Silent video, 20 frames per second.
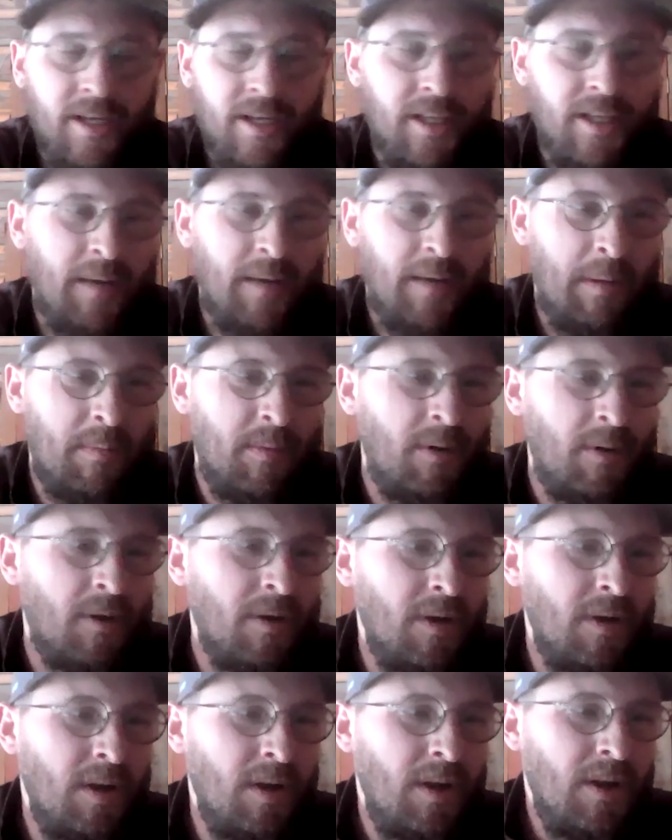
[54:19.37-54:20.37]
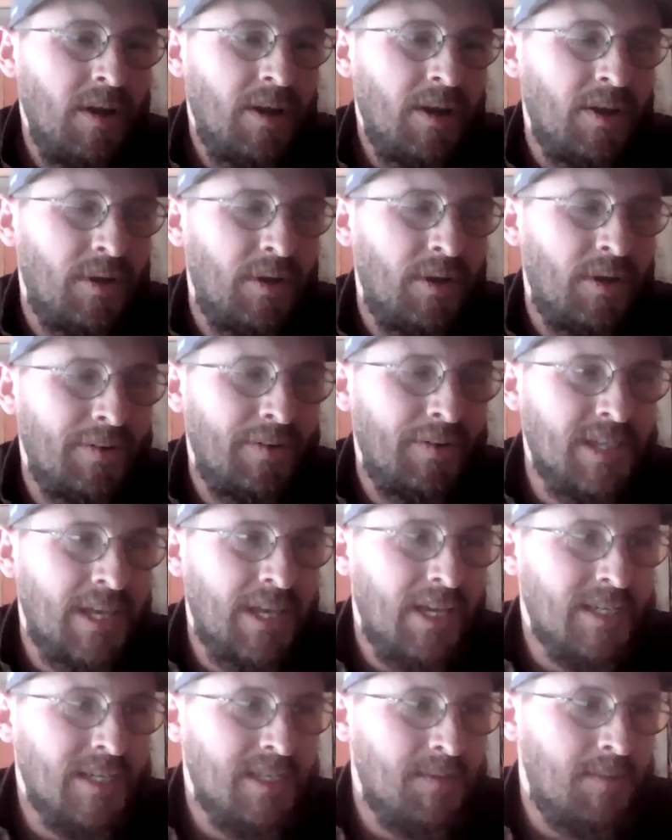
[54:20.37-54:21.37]
Like a lot of people, I
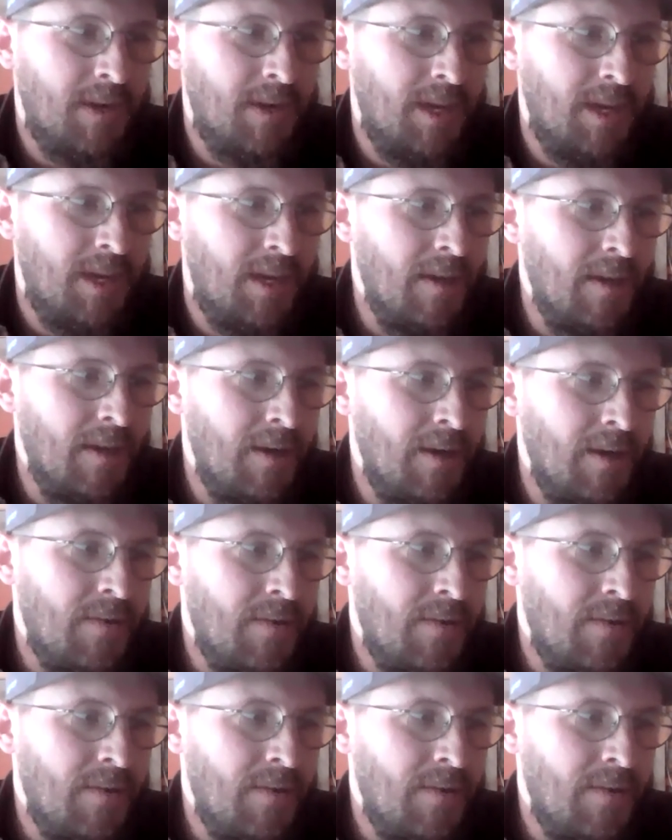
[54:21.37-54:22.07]
recently had somebody